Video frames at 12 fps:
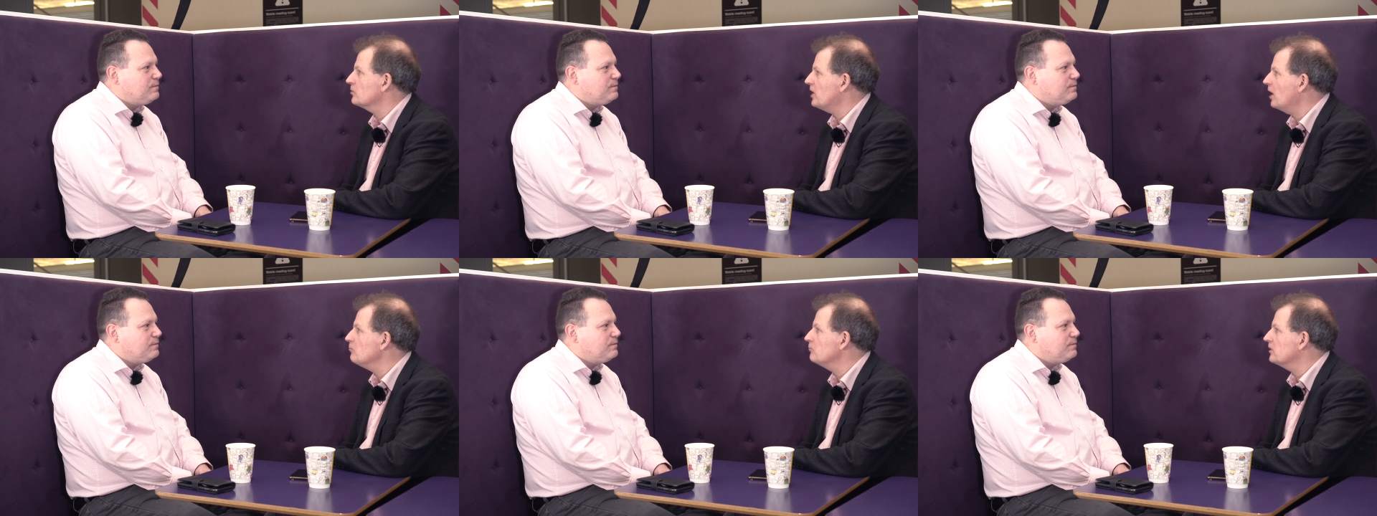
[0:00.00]
Speaker 1: from
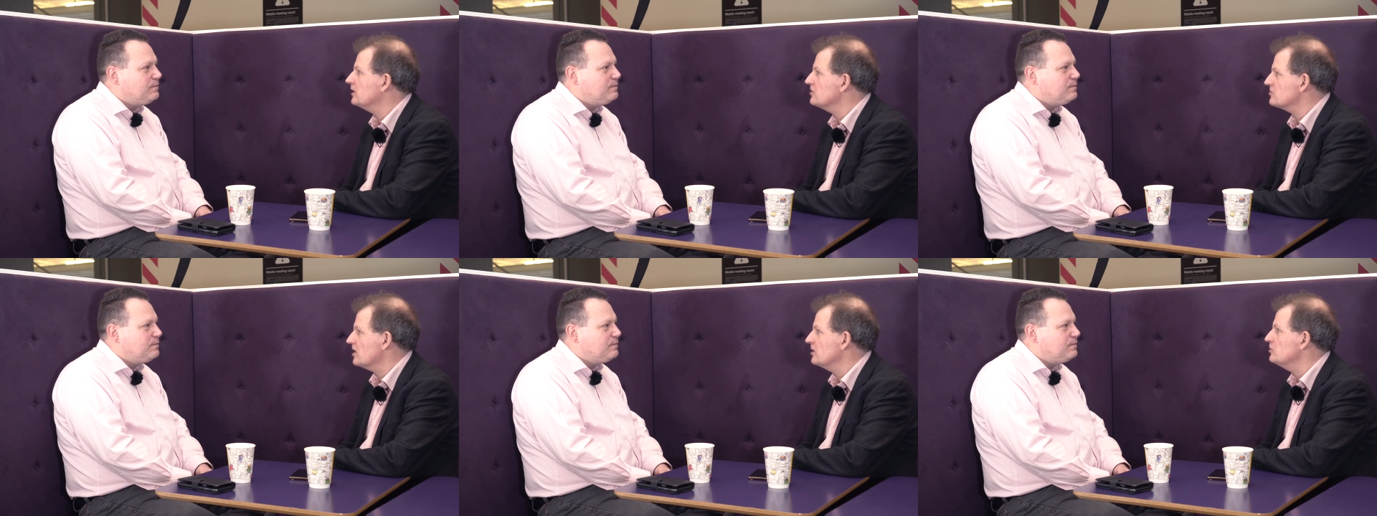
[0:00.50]

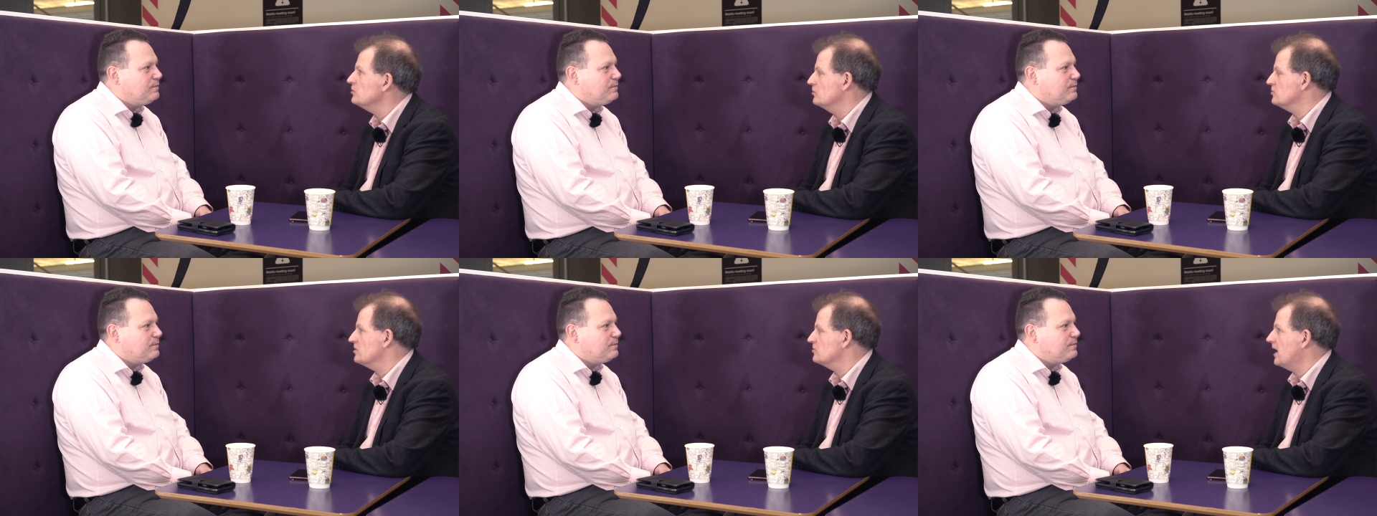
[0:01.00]
companies and
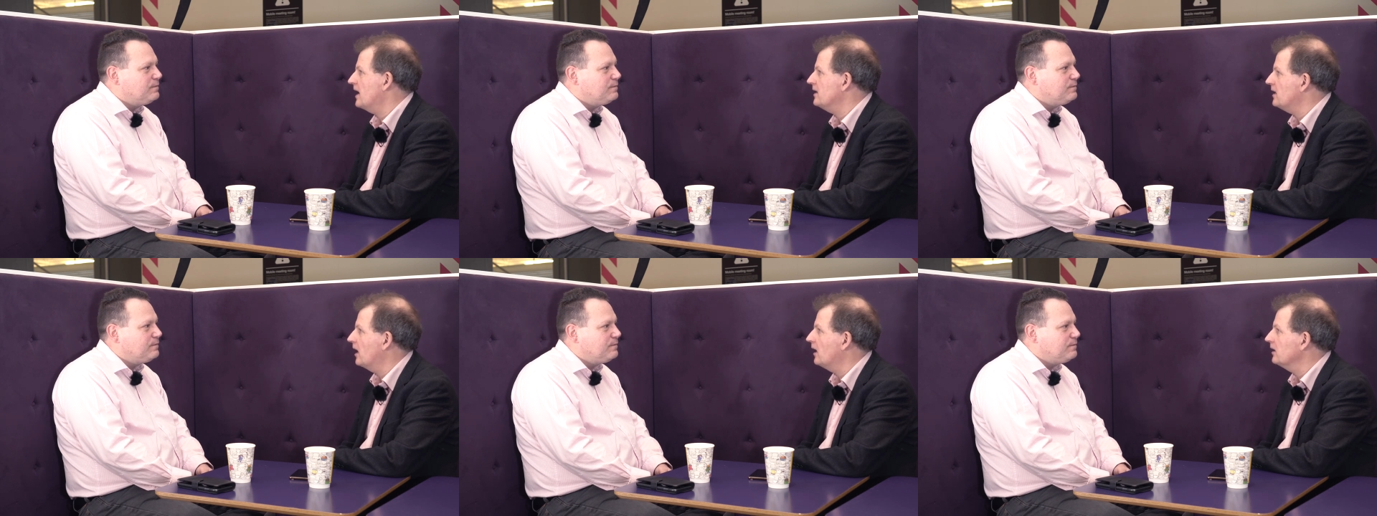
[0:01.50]
using
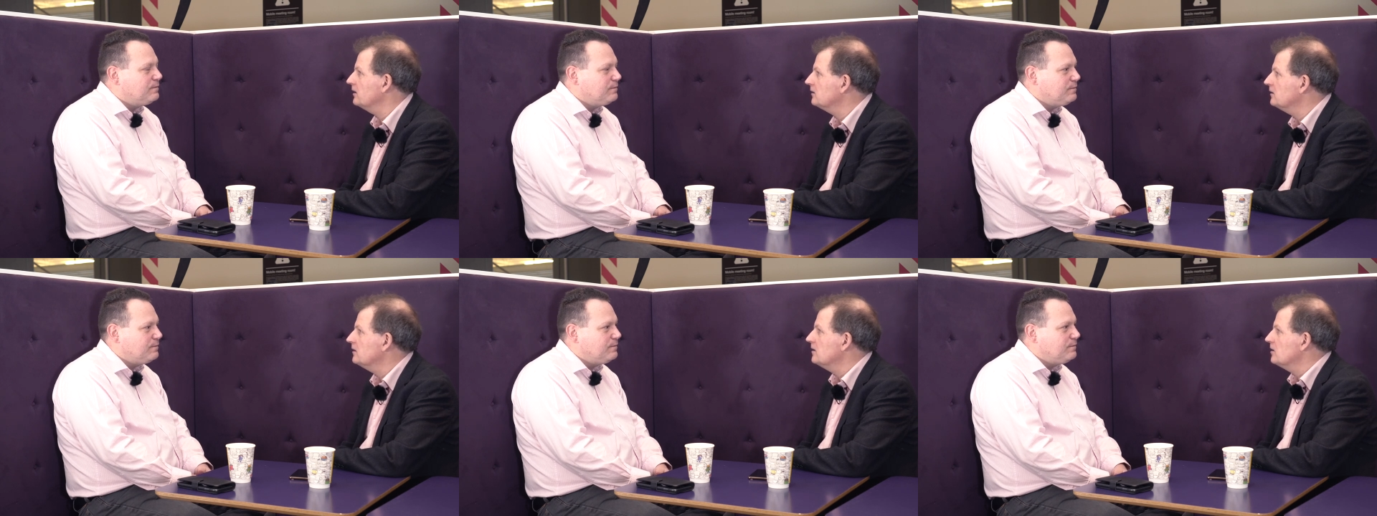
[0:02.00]
AI,
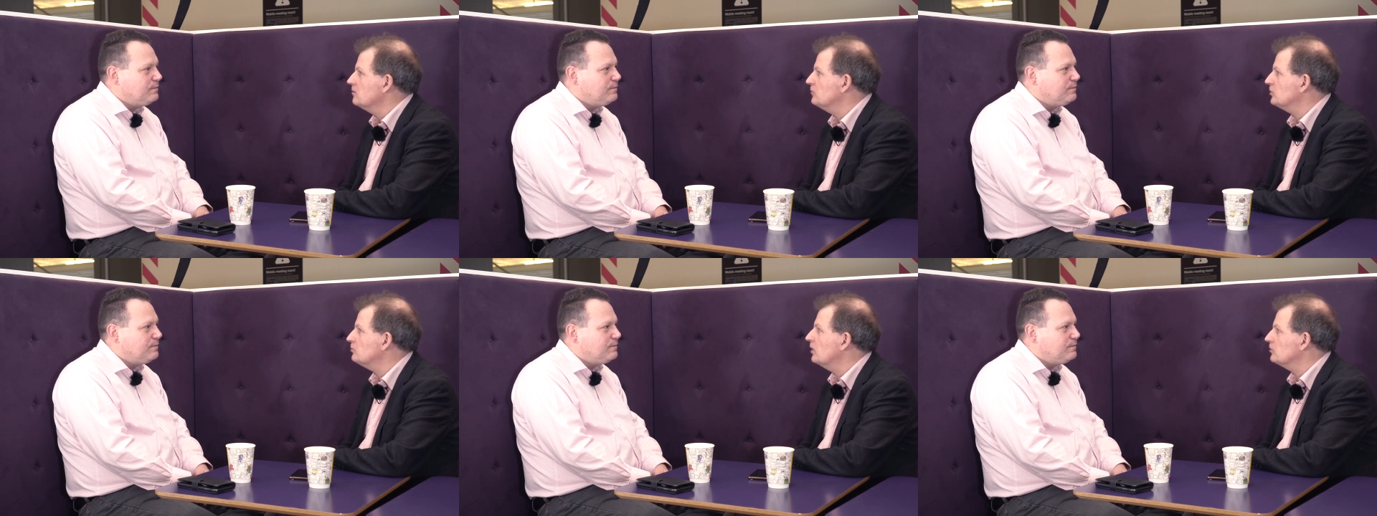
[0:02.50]

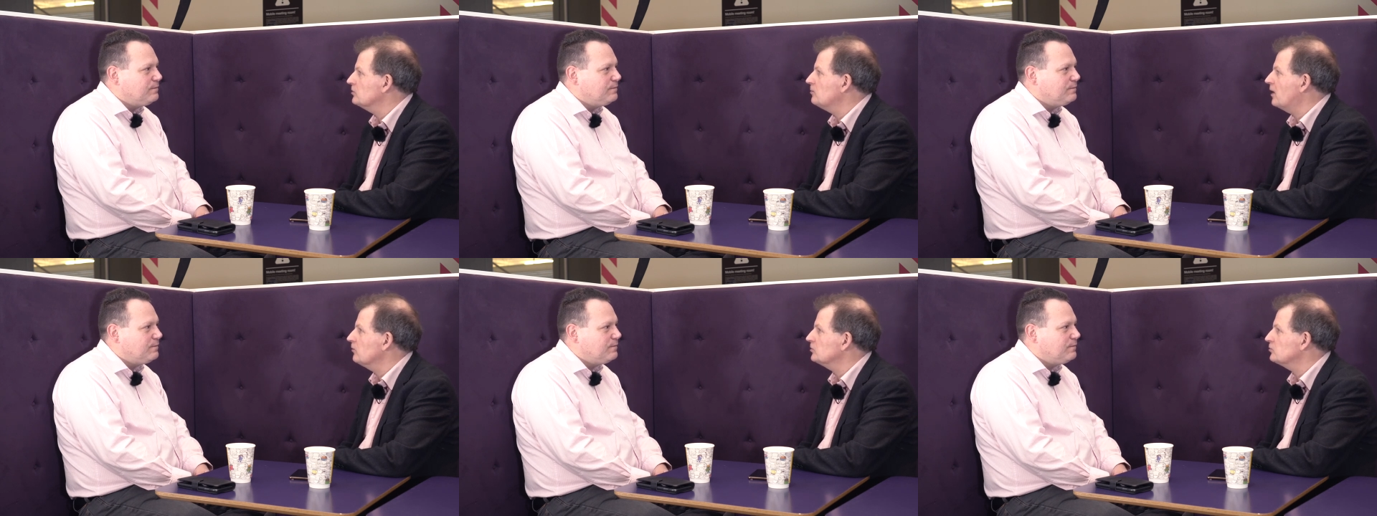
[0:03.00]
but what
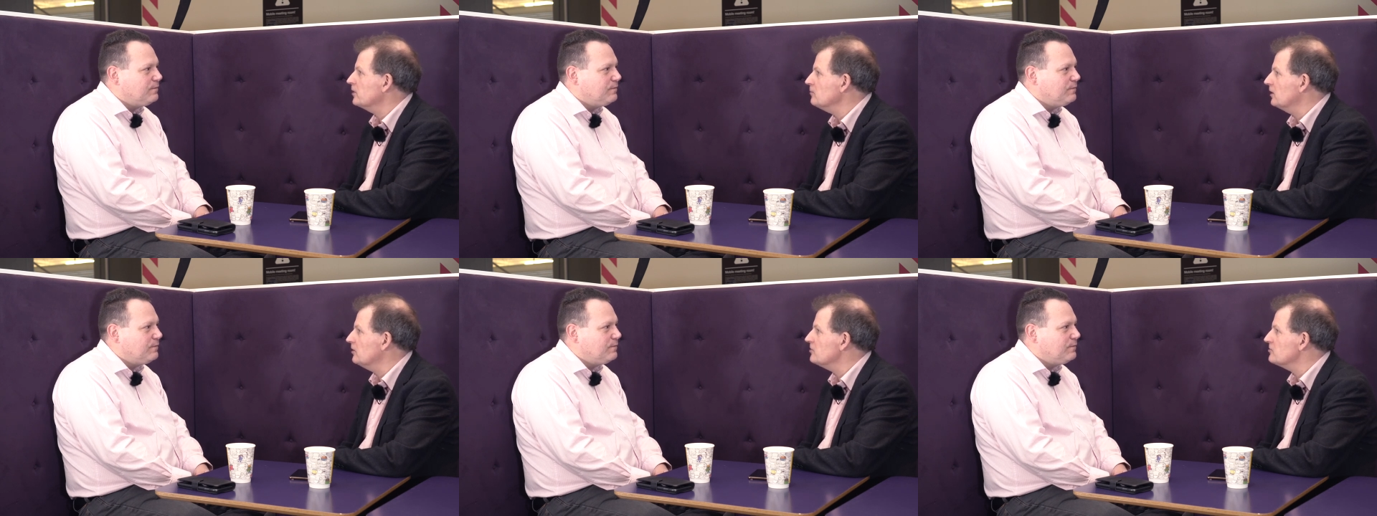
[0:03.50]
about
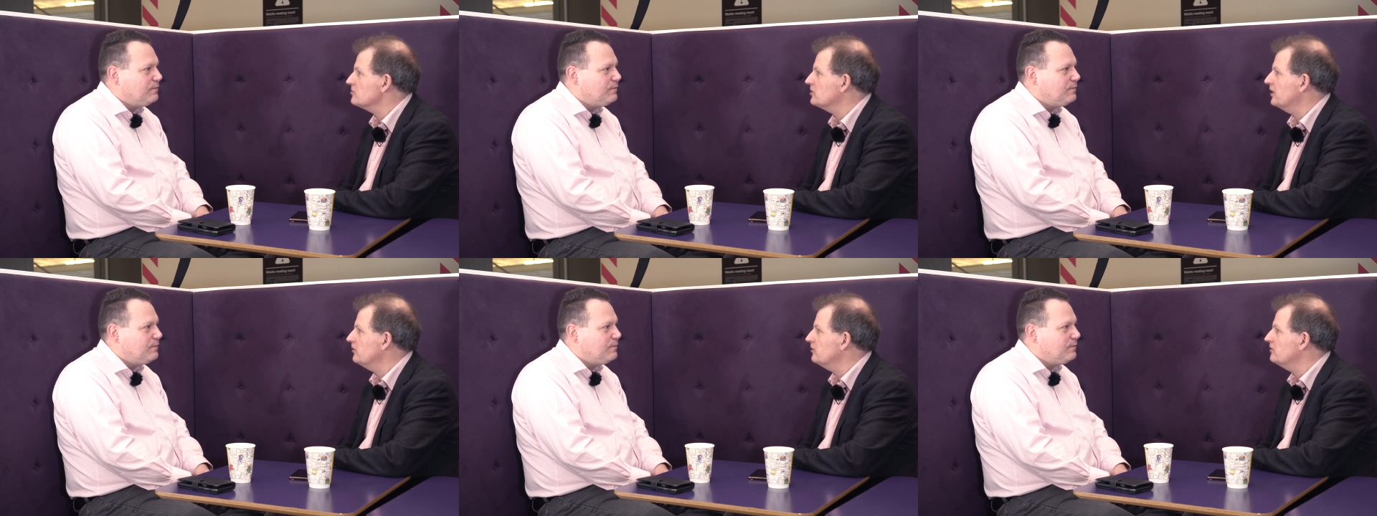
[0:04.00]
criminals?
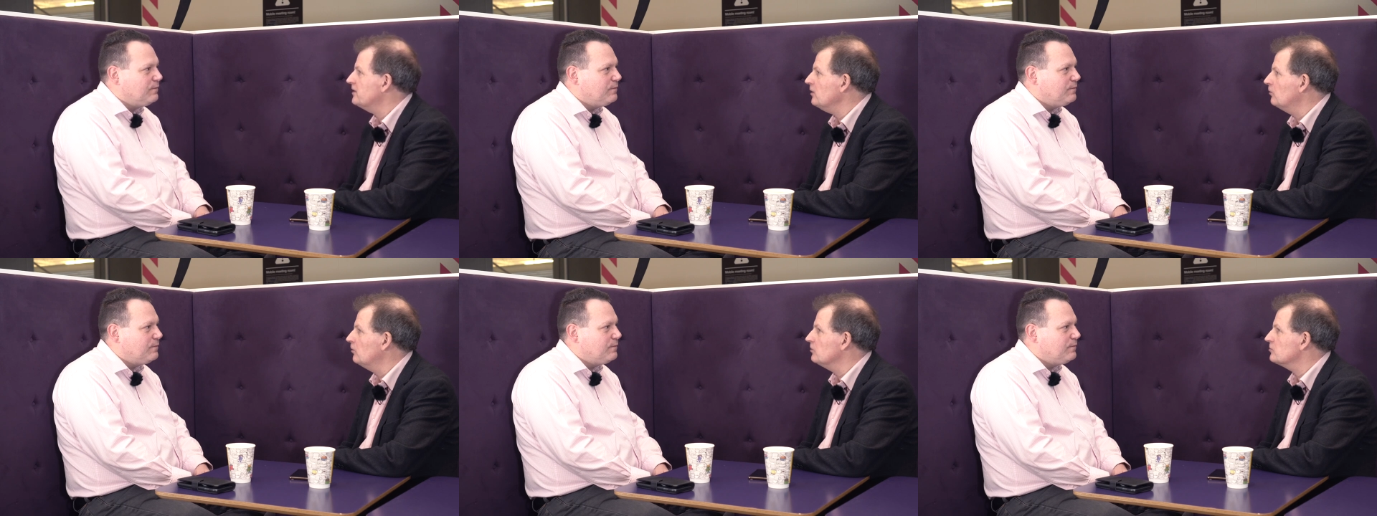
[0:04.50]
Can they
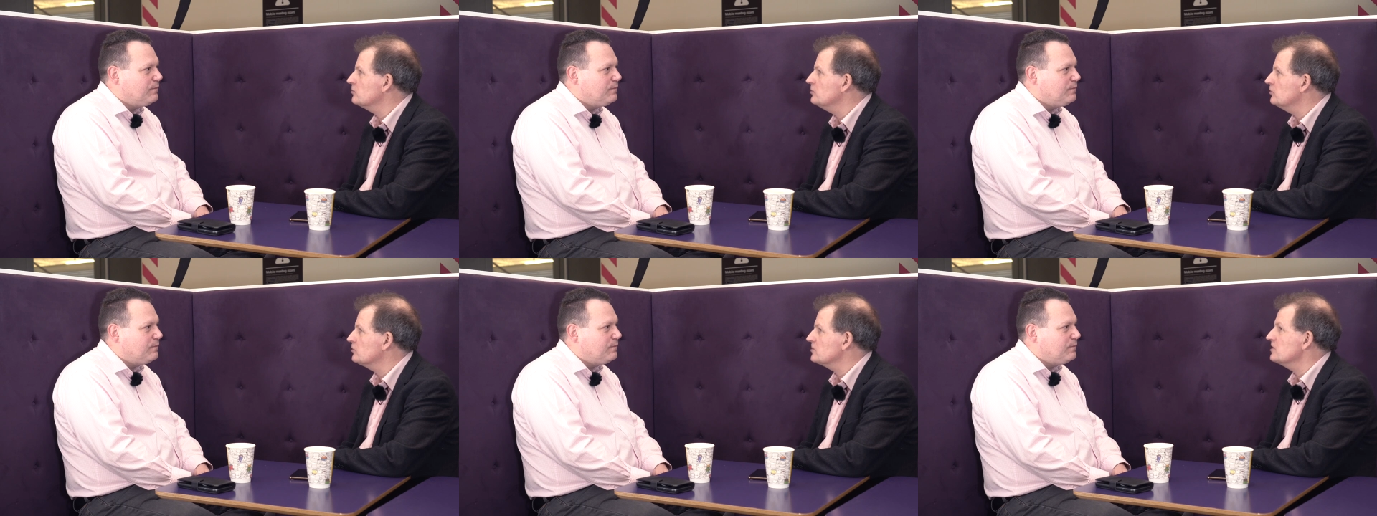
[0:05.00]
also
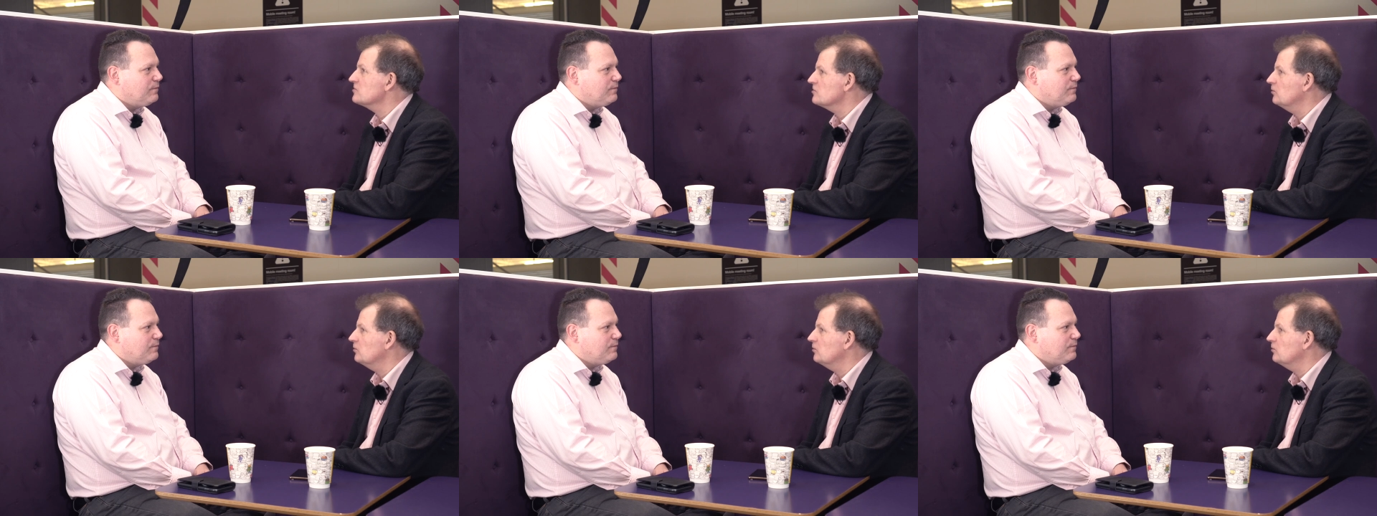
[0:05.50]
use these